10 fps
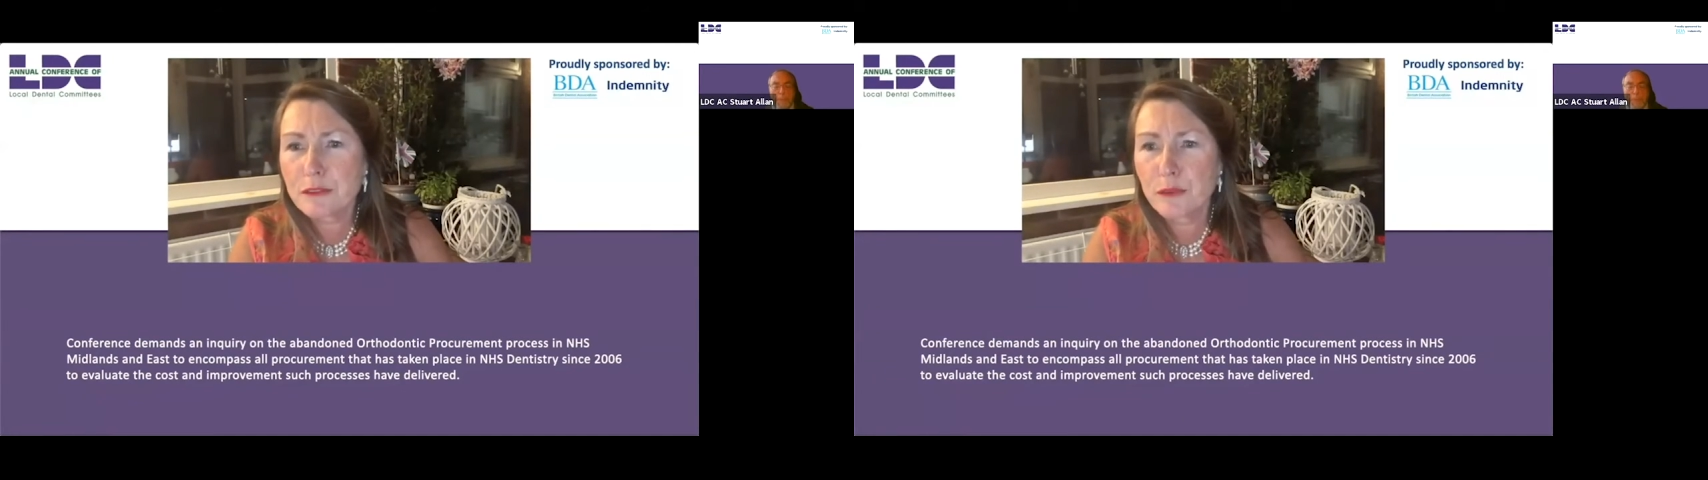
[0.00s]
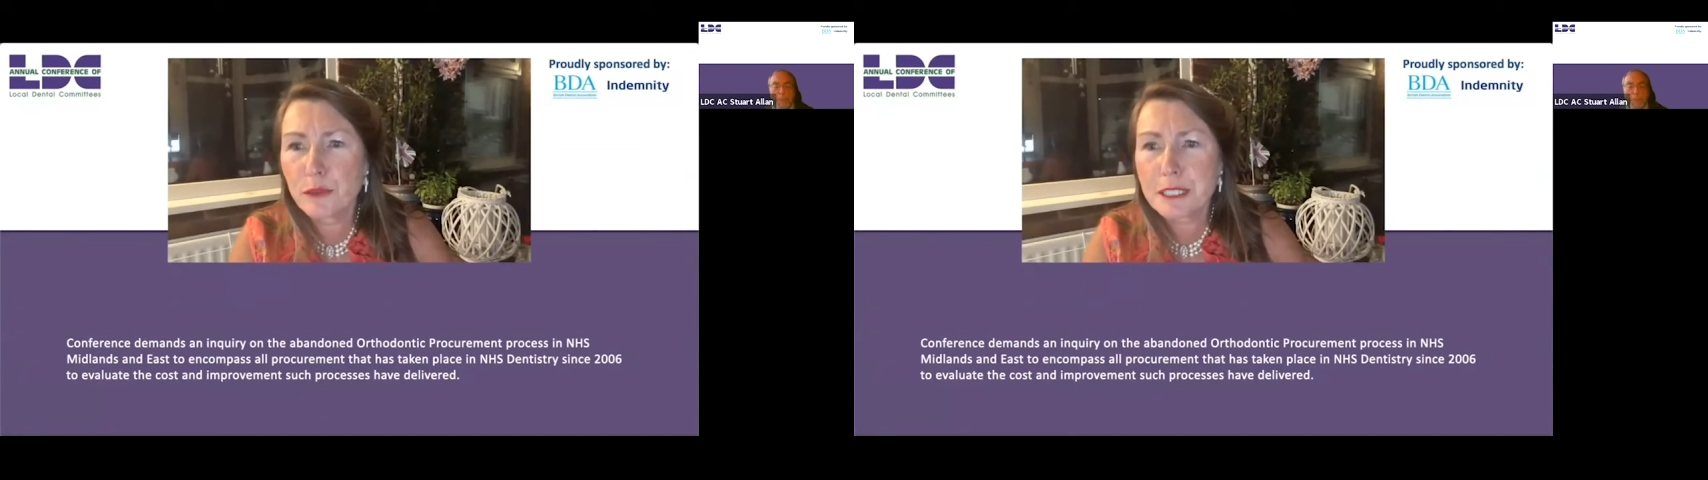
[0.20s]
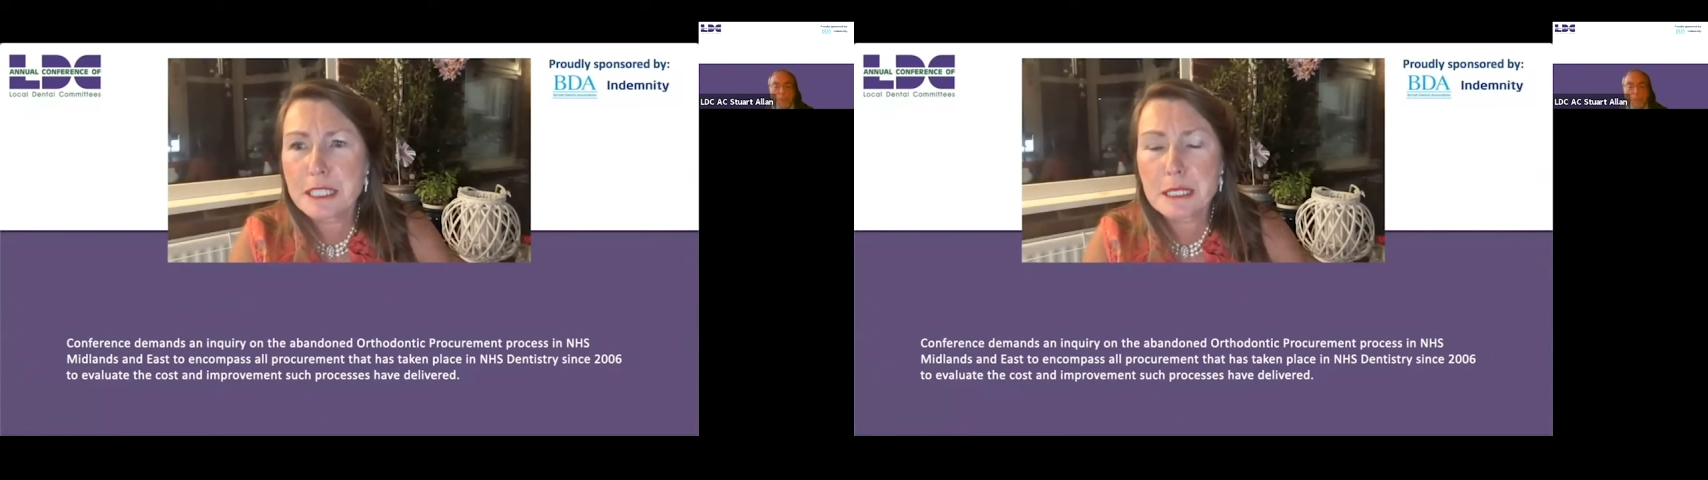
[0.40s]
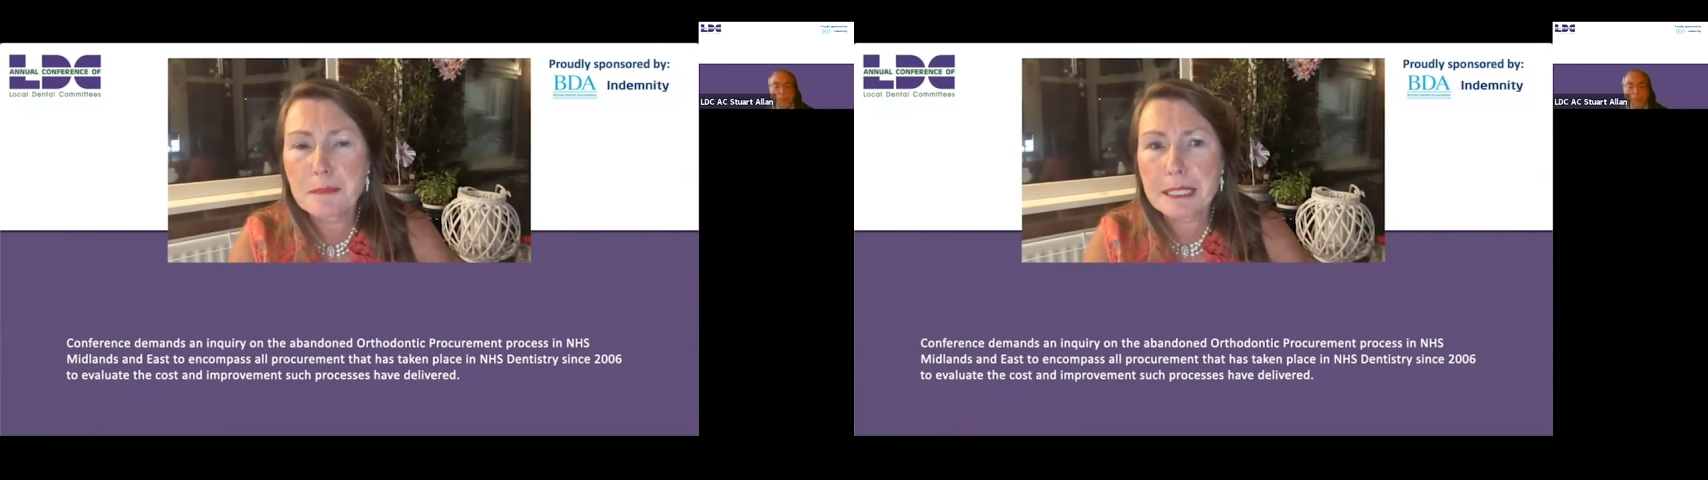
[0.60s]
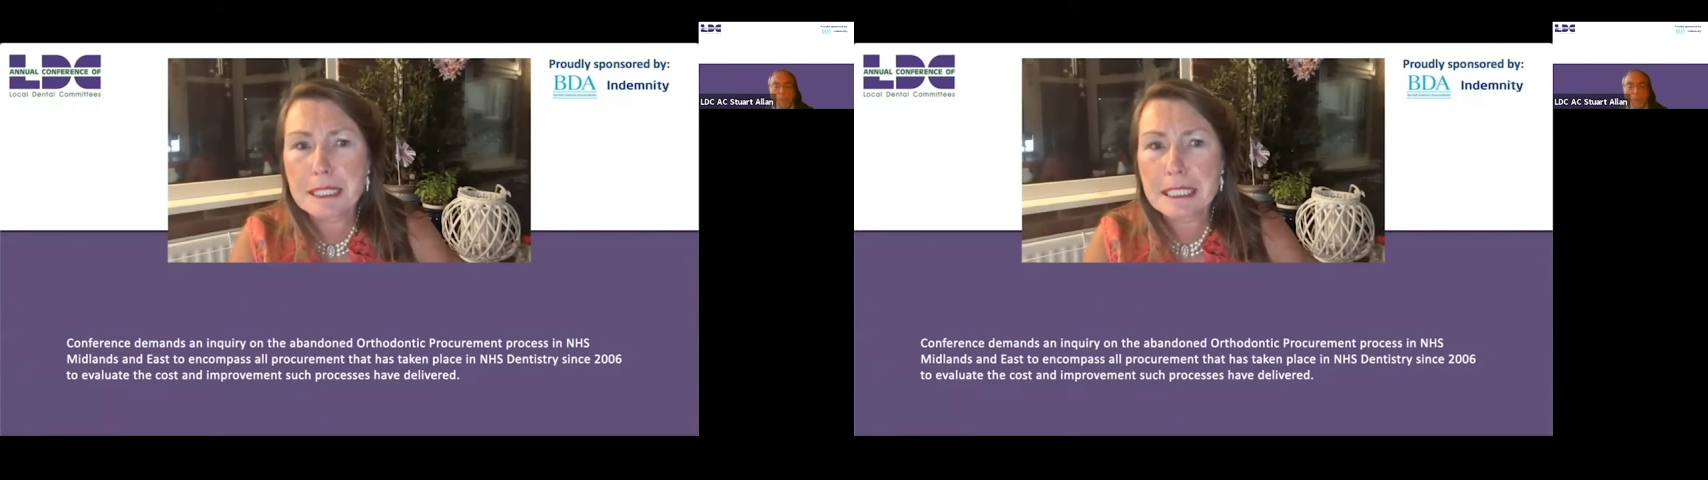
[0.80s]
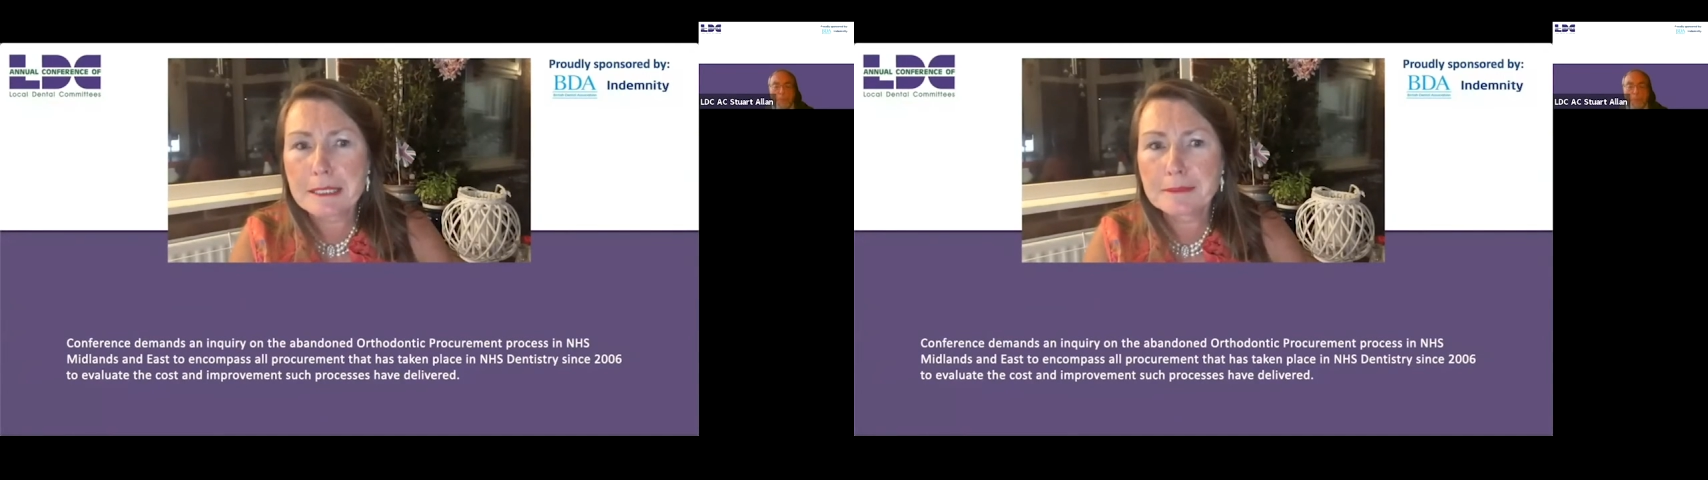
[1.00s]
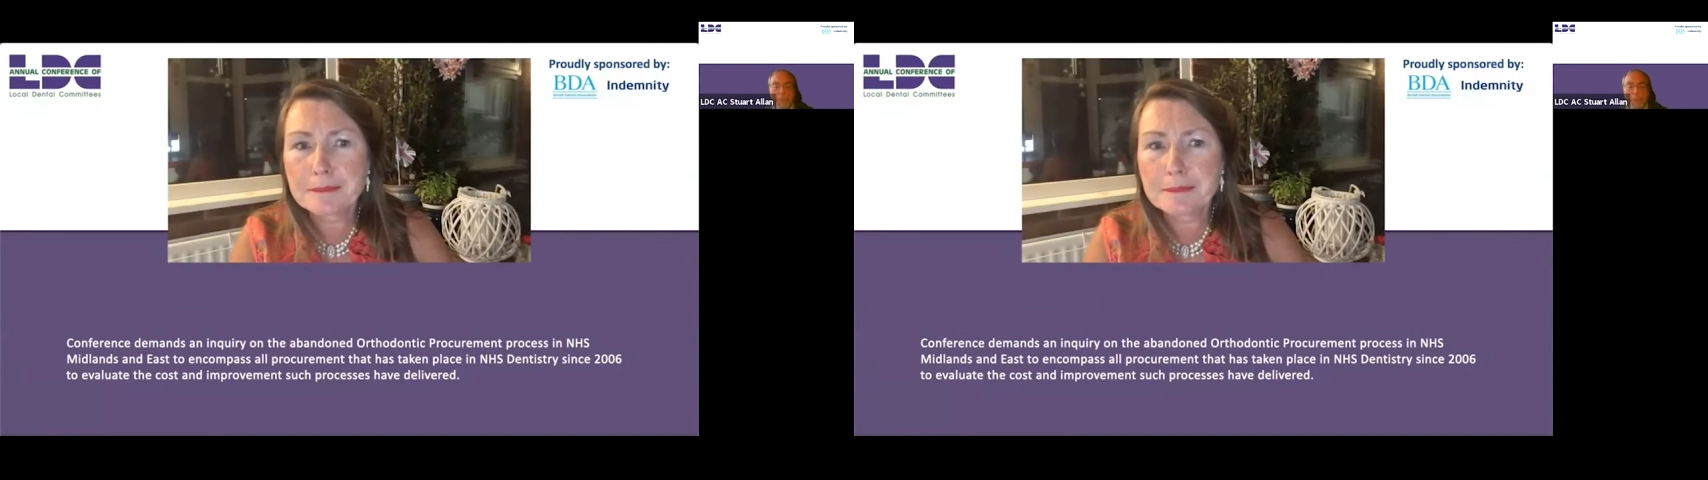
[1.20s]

falling to the bidder.